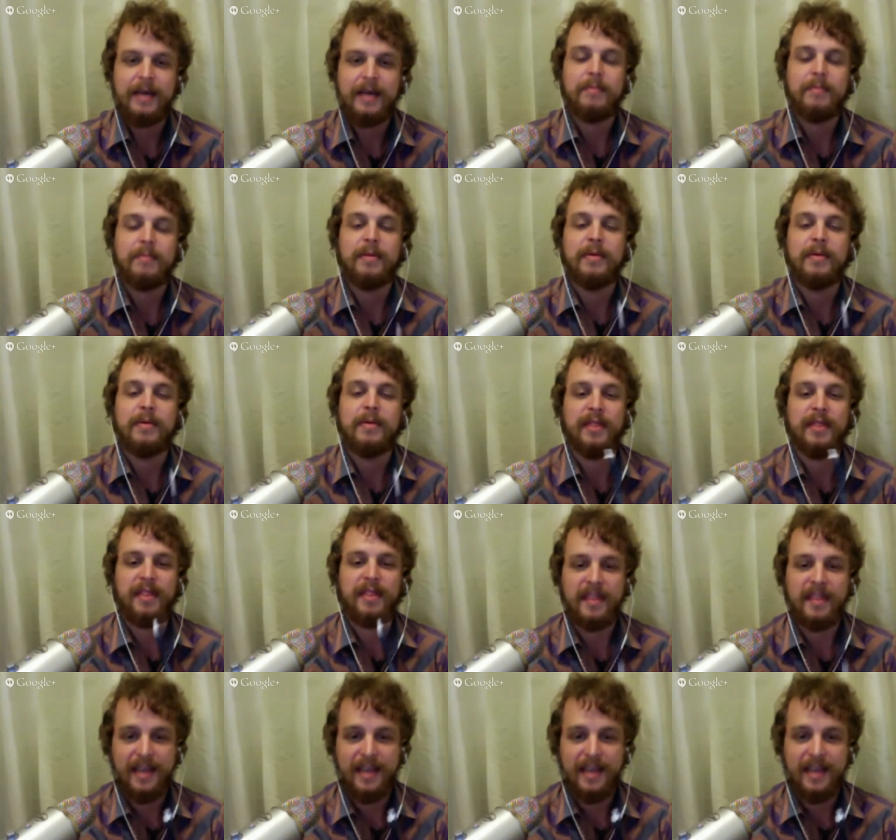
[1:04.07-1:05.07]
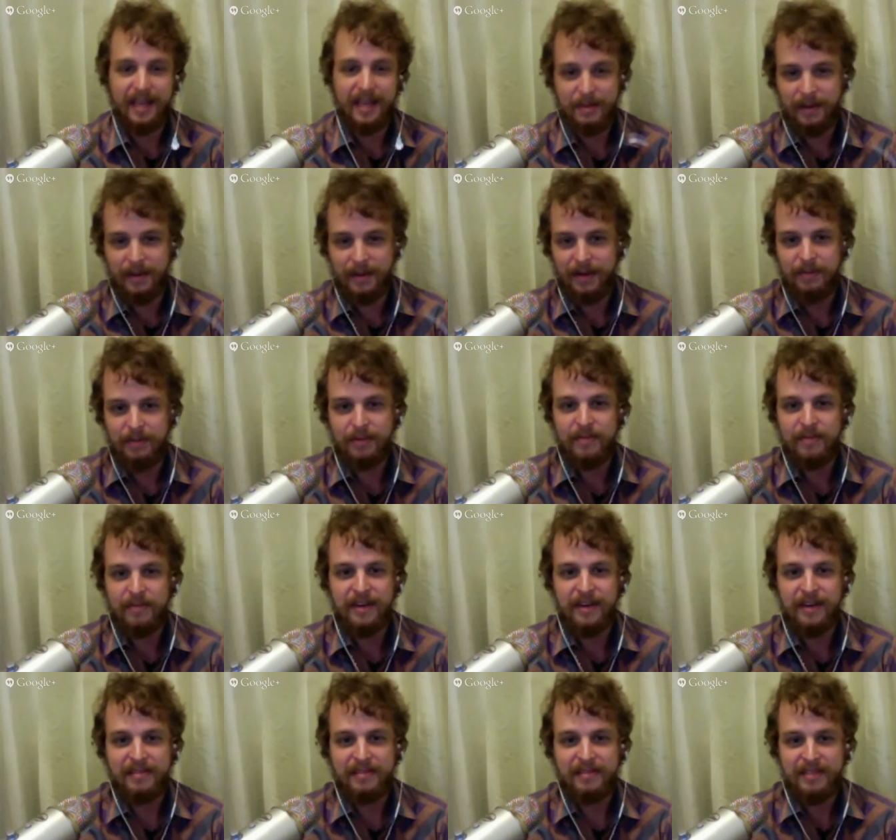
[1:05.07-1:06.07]
but we're thinking about
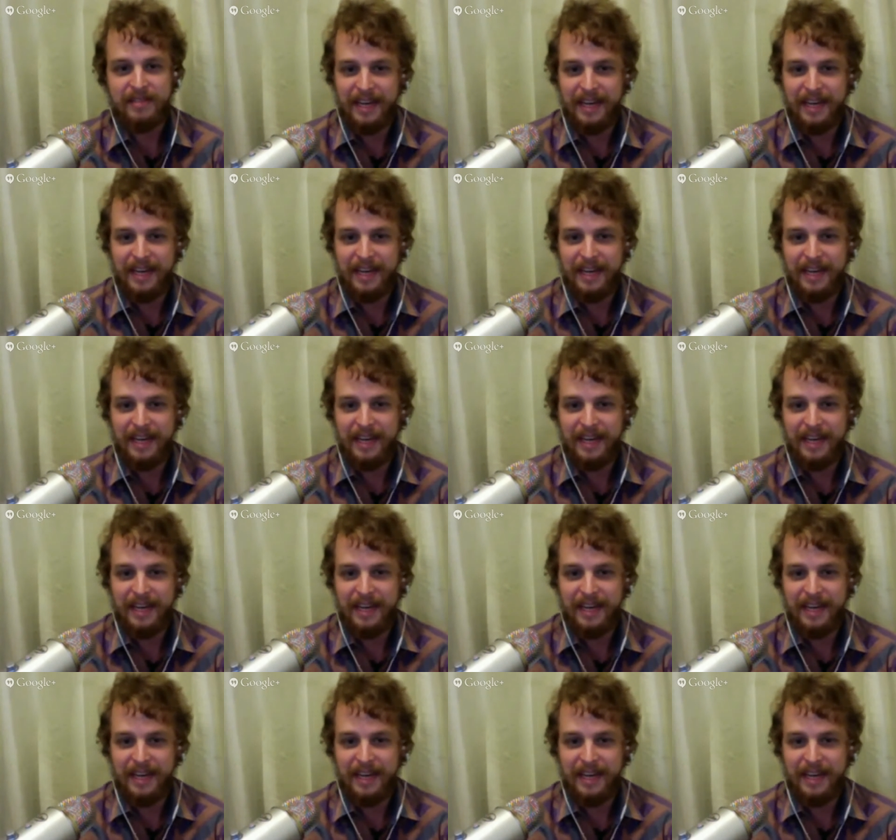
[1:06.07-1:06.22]
reviving.